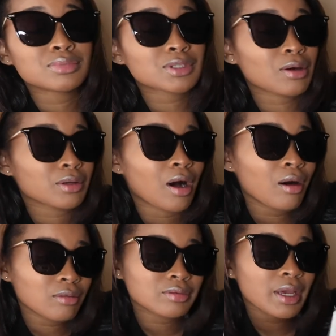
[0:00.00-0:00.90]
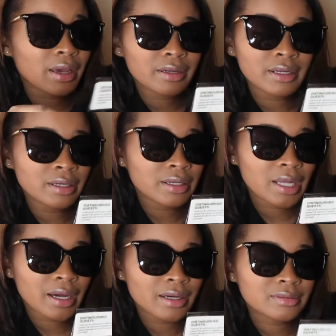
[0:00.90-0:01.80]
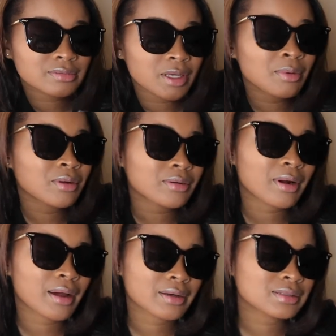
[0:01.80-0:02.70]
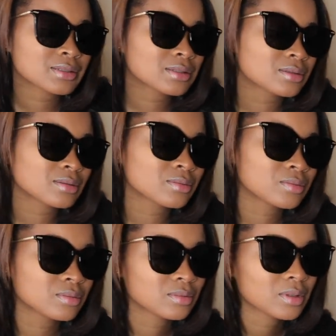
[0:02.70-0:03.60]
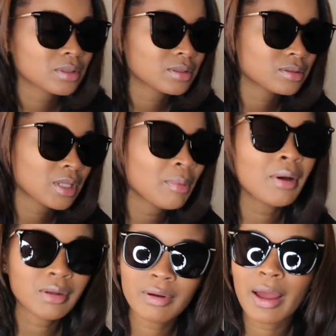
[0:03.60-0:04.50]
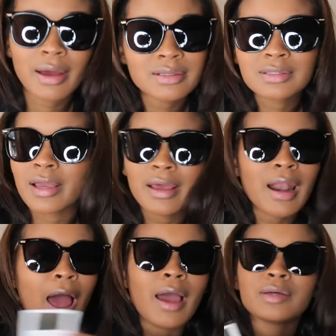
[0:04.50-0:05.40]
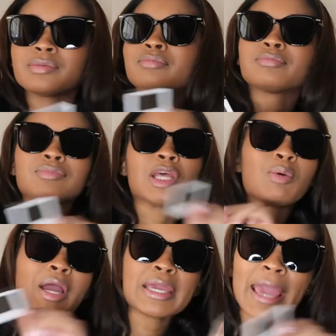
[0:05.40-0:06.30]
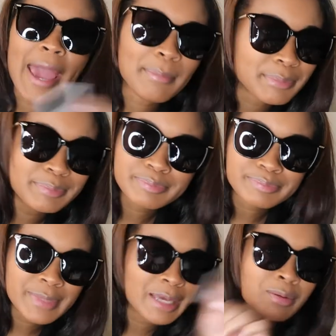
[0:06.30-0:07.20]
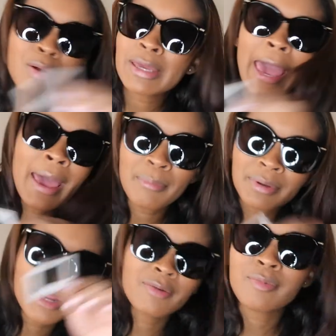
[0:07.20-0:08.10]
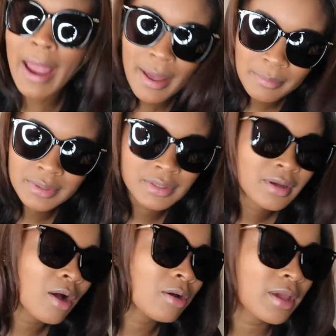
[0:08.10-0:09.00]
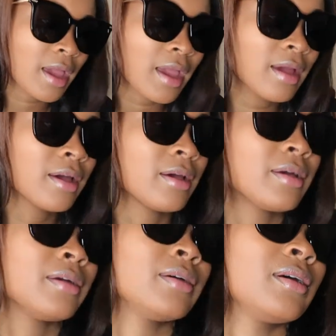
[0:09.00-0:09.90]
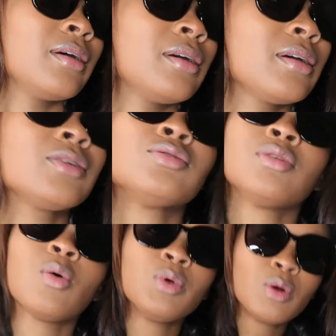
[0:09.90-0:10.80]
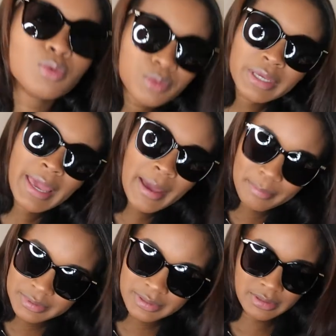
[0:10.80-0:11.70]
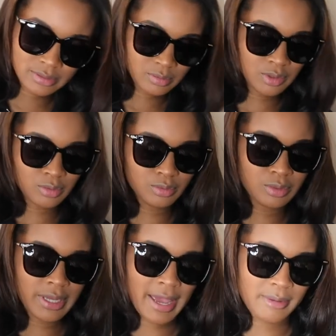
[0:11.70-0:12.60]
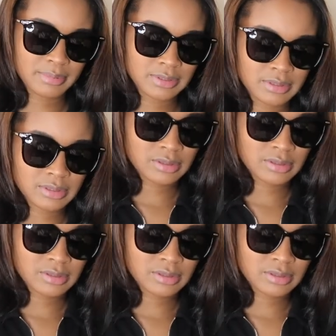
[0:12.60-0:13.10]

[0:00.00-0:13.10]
So oh yeah, they didn't lie. They polarized. They polarized. They ain't lie. They weren't capping. They ain't no capping. They rap. Okay. You know, we don't do the cappers. We don't do the cappers.